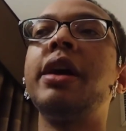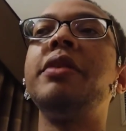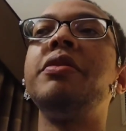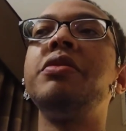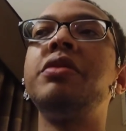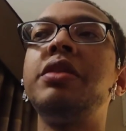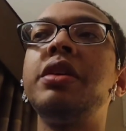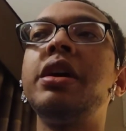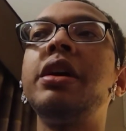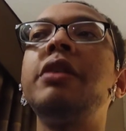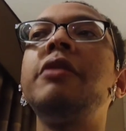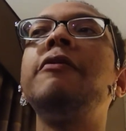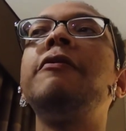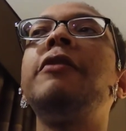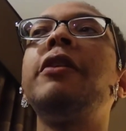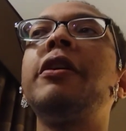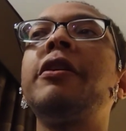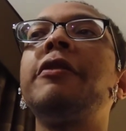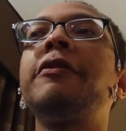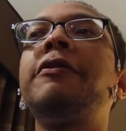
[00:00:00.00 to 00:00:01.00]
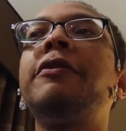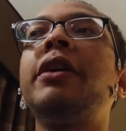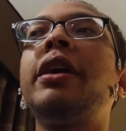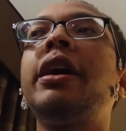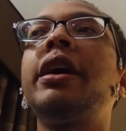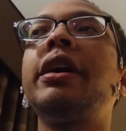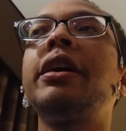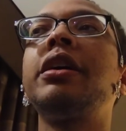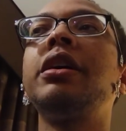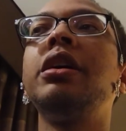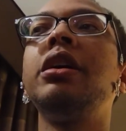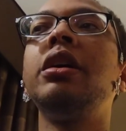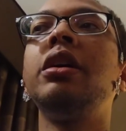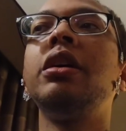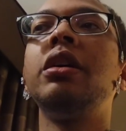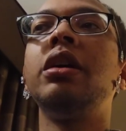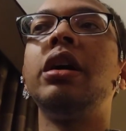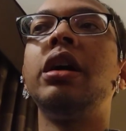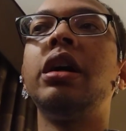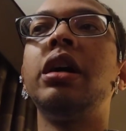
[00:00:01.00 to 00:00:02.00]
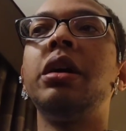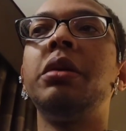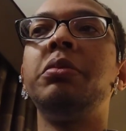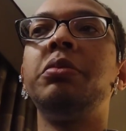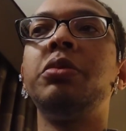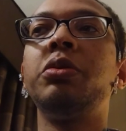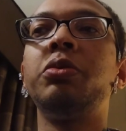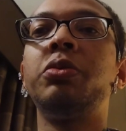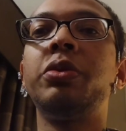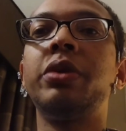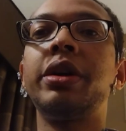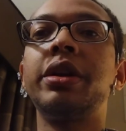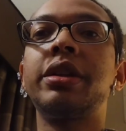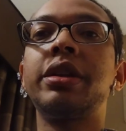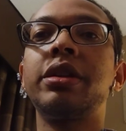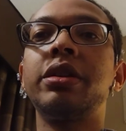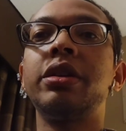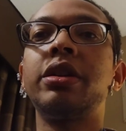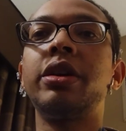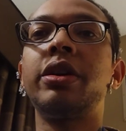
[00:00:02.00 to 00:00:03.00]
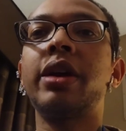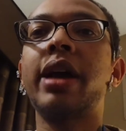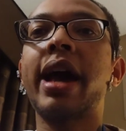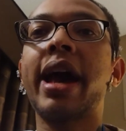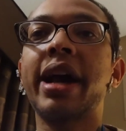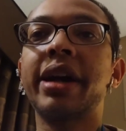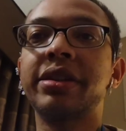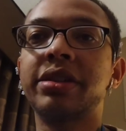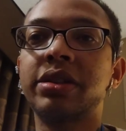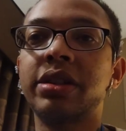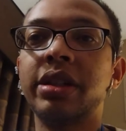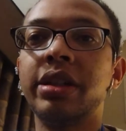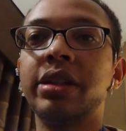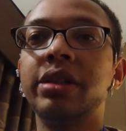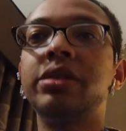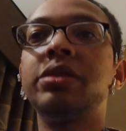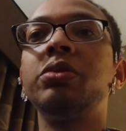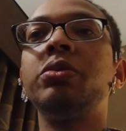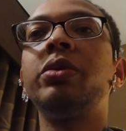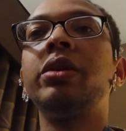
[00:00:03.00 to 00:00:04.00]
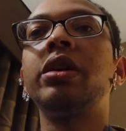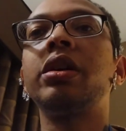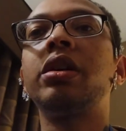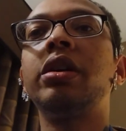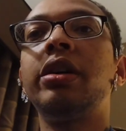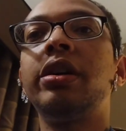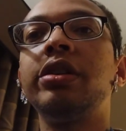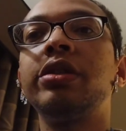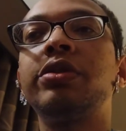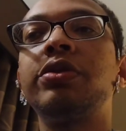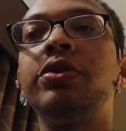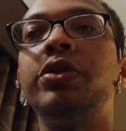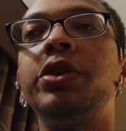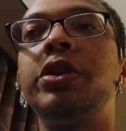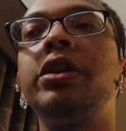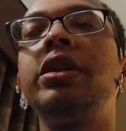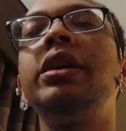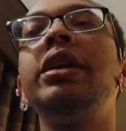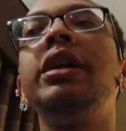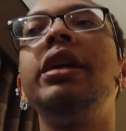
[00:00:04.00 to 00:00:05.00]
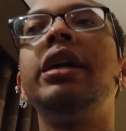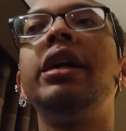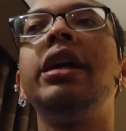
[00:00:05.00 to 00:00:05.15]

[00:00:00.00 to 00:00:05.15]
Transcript: And then verify what their acts is and what it calls for.